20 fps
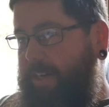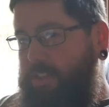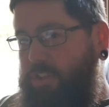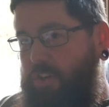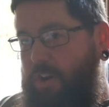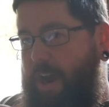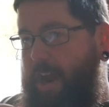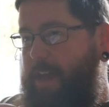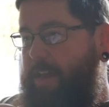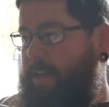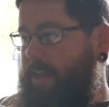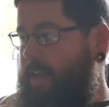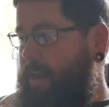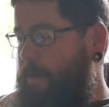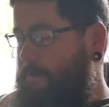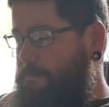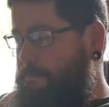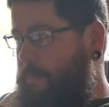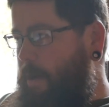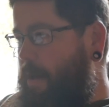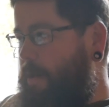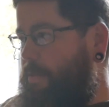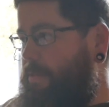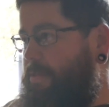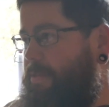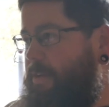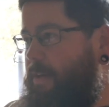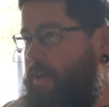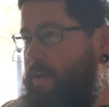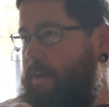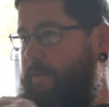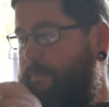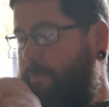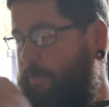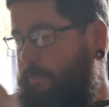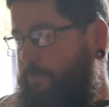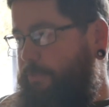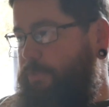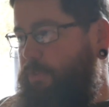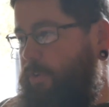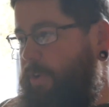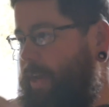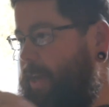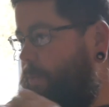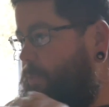to try it. You get a month for free